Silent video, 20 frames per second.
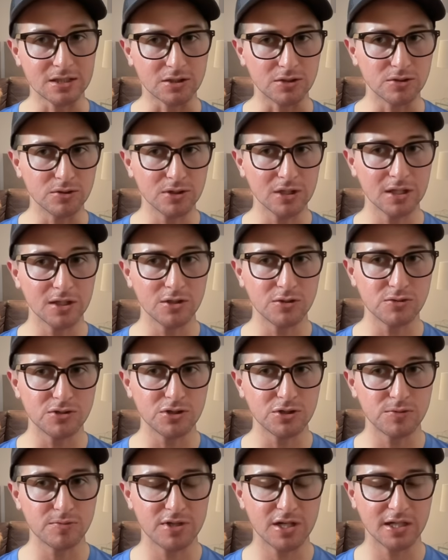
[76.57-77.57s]
including
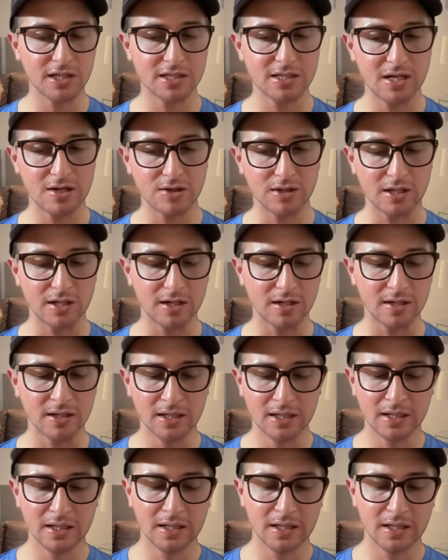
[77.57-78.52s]
YouTube. Check us out there.